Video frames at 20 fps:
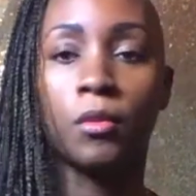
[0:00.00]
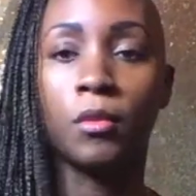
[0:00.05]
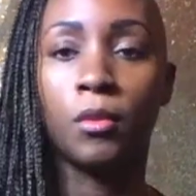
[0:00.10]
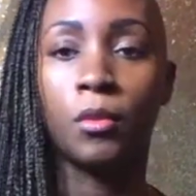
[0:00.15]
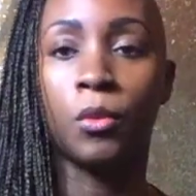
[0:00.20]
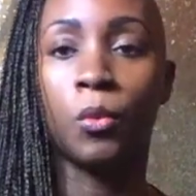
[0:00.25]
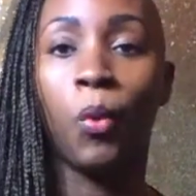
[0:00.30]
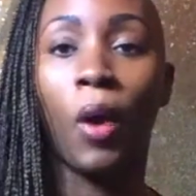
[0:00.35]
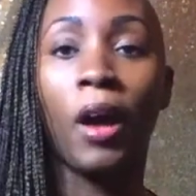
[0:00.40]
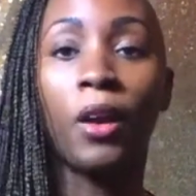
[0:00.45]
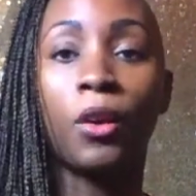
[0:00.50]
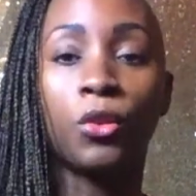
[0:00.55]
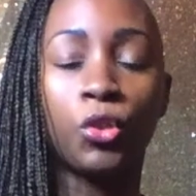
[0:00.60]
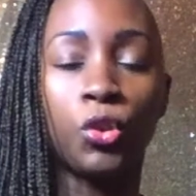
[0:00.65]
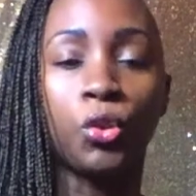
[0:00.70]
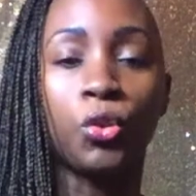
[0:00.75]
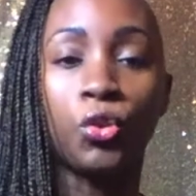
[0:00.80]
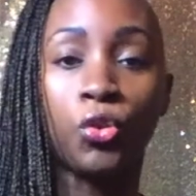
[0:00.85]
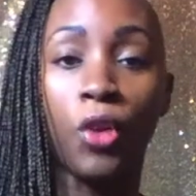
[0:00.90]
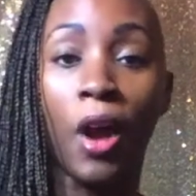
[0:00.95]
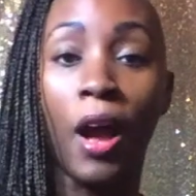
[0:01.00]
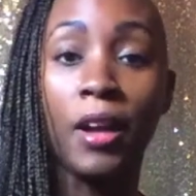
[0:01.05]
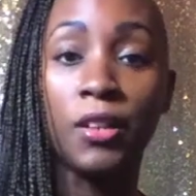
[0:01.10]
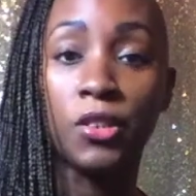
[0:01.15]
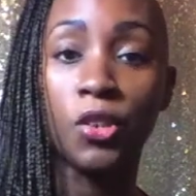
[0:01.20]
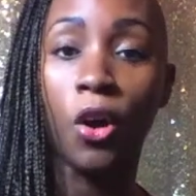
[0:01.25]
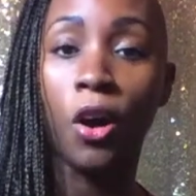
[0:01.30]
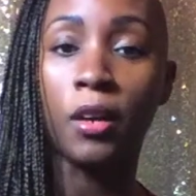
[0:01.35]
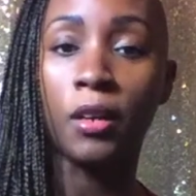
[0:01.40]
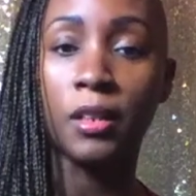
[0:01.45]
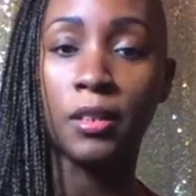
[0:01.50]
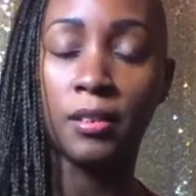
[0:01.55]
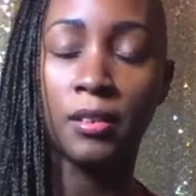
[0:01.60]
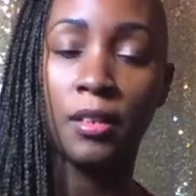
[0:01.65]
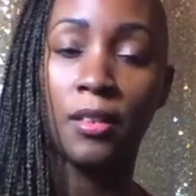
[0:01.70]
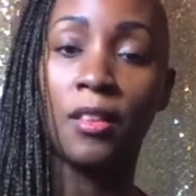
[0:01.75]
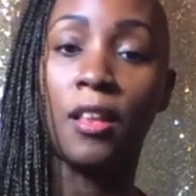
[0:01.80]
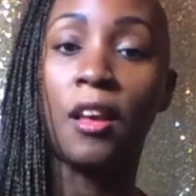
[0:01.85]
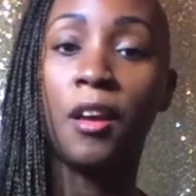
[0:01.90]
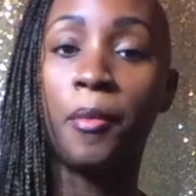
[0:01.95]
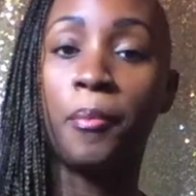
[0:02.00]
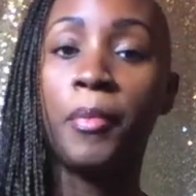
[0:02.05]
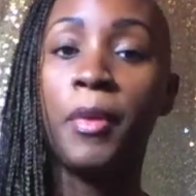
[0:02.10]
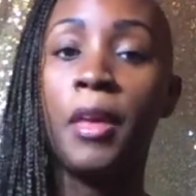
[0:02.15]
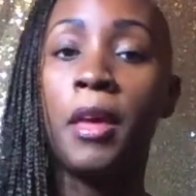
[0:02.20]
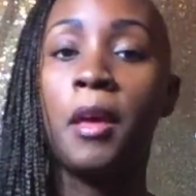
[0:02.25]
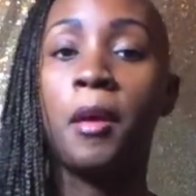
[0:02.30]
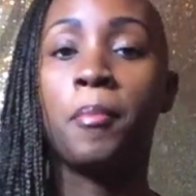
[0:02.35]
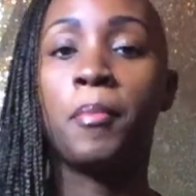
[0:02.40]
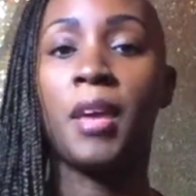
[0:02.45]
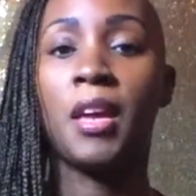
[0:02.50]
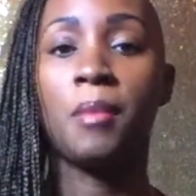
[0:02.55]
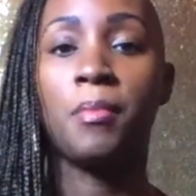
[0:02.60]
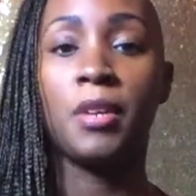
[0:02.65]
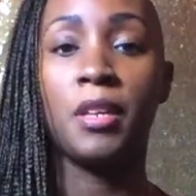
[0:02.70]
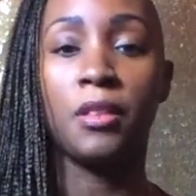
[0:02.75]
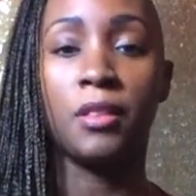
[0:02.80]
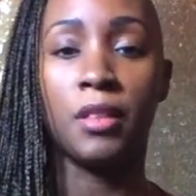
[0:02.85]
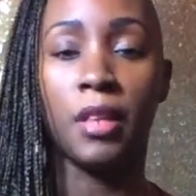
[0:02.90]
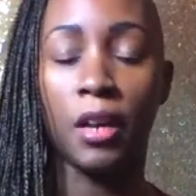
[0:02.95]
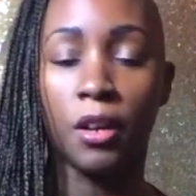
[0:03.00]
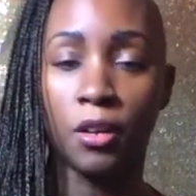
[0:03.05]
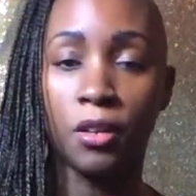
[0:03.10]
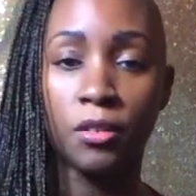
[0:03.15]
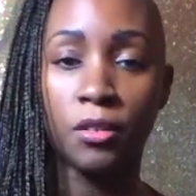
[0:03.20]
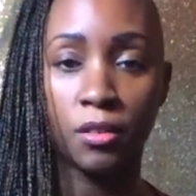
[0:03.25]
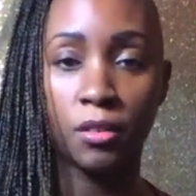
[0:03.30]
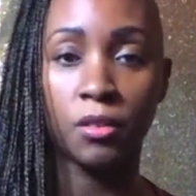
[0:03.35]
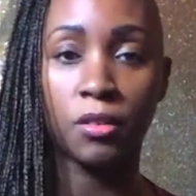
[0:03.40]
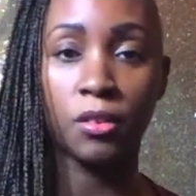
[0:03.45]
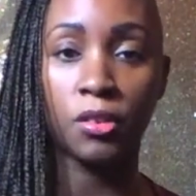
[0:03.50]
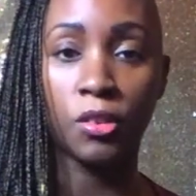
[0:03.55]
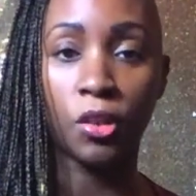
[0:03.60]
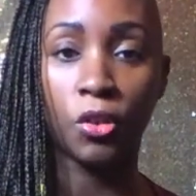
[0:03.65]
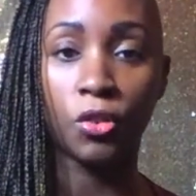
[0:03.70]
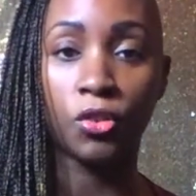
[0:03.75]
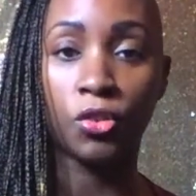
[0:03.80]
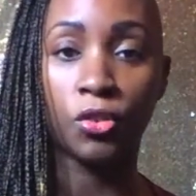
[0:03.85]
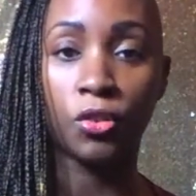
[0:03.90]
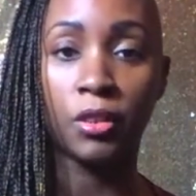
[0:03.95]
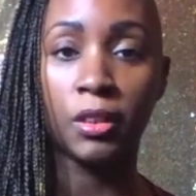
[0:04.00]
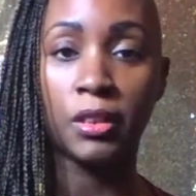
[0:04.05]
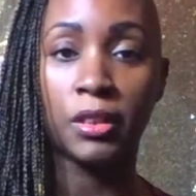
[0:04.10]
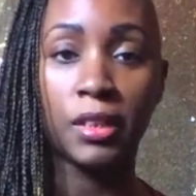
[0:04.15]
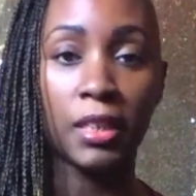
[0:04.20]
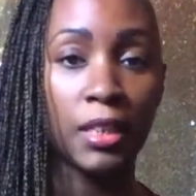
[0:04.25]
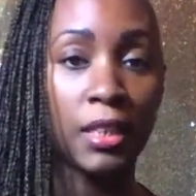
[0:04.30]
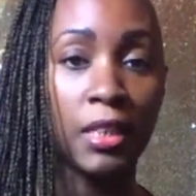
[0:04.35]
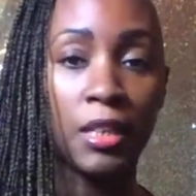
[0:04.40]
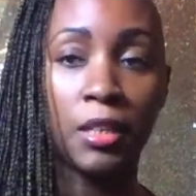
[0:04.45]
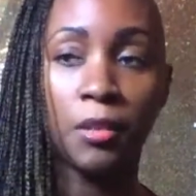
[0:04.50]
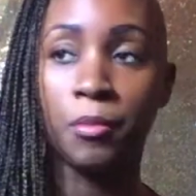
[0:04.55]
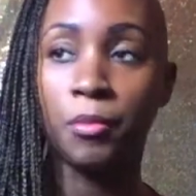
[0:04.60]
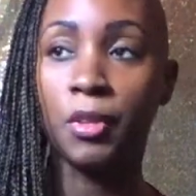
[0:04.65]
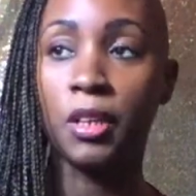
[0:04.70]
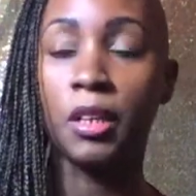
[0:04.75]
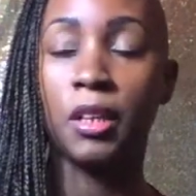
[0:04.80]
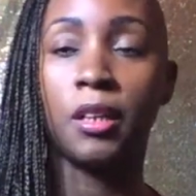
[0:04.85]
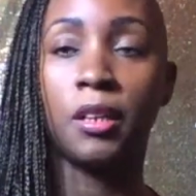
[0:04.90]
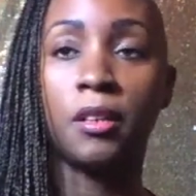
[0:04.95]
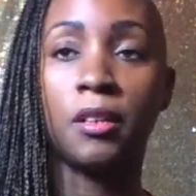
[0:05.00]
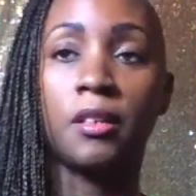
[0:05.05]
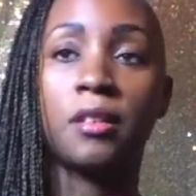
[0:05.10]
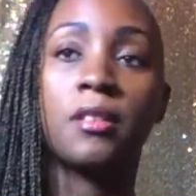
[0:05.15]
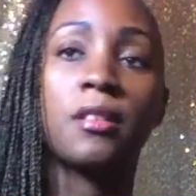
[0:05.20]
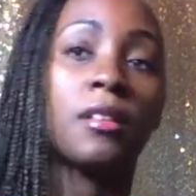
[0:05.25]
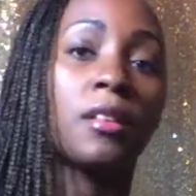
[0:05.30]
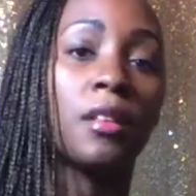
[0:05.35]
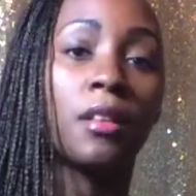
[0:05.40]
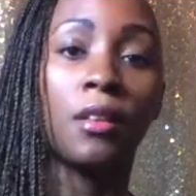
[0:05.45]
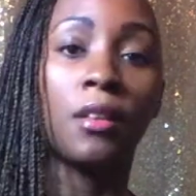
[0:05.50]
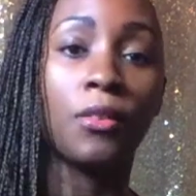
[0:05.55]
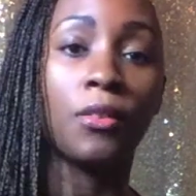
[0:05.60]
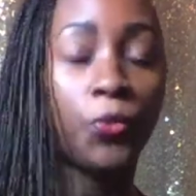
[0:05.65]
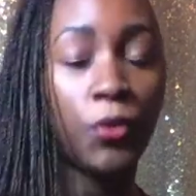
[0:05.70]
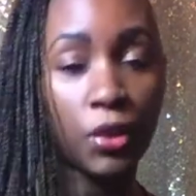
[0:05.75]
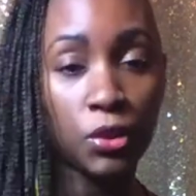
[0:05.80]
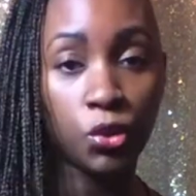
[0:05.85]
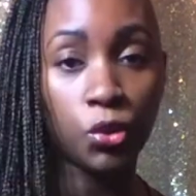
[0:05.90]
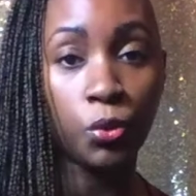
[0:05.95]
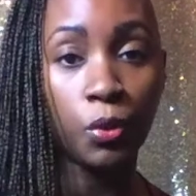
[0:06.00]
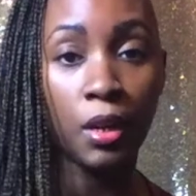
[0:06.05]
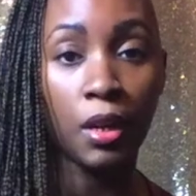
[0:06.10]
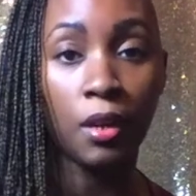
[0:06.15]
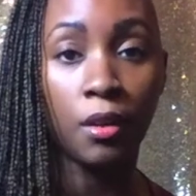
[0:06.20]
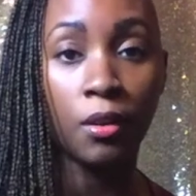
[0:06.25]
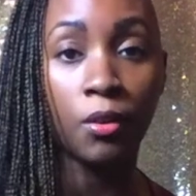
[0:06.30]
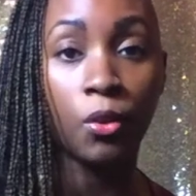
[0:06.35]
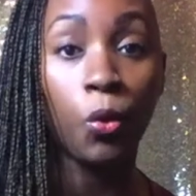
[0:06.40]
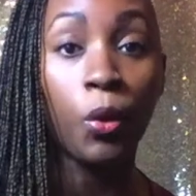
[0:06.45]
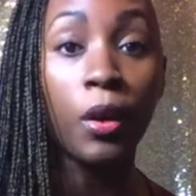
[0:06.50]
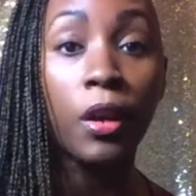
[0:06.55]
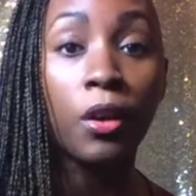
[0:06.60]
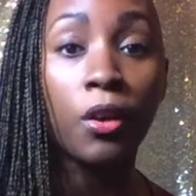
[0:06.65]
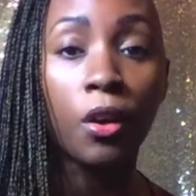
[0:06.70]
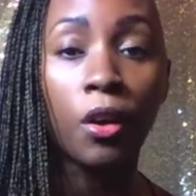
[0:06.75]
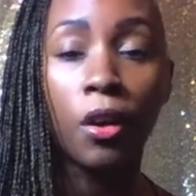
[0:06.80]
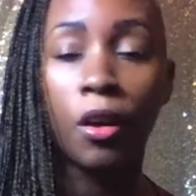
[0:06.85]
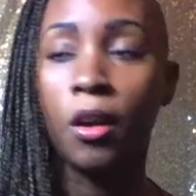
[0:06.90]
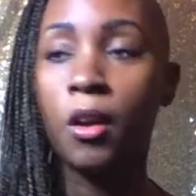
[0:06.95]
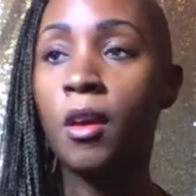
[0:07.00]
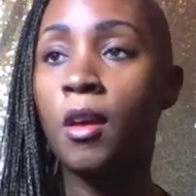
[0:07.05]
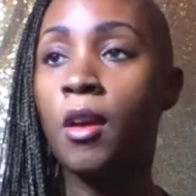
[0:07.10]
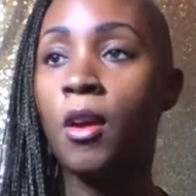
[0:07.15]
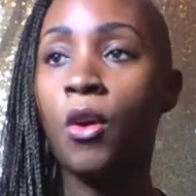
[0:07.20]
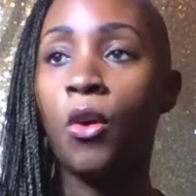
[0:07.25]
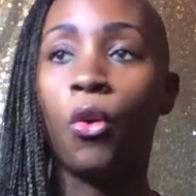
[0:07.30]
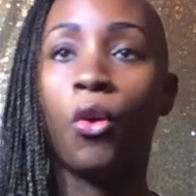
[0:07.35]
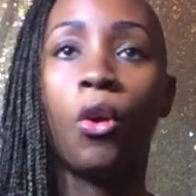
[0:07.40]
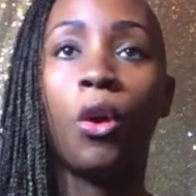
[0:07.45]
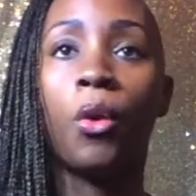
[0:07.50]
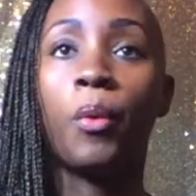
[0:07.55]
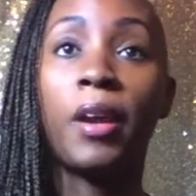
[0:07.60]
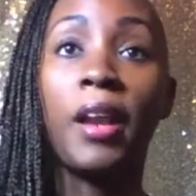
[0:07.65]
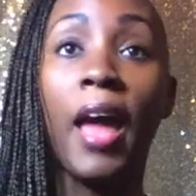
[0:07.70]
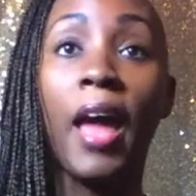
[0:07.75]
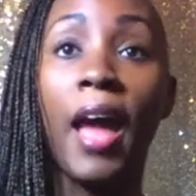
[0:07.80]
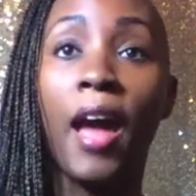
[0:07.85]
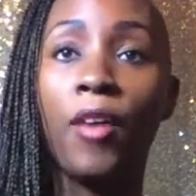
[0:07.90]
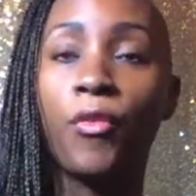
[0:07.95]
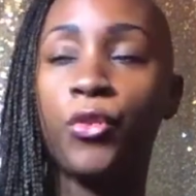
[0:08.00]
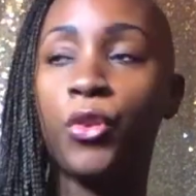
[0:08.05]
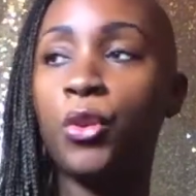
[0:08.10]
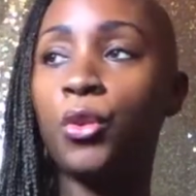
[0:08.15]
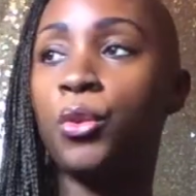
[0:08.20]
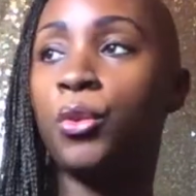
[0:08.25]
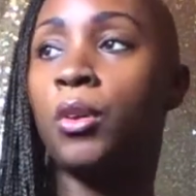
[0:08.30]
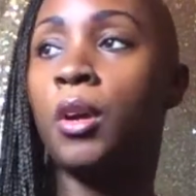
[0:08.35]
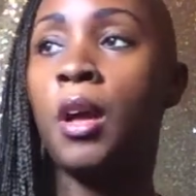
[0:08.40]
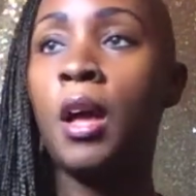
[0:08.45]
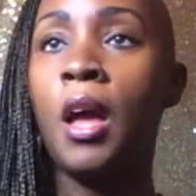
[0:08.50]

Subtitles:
Why don't you try talking to them? Maybe their surgery team could fit you in quicker or what have you.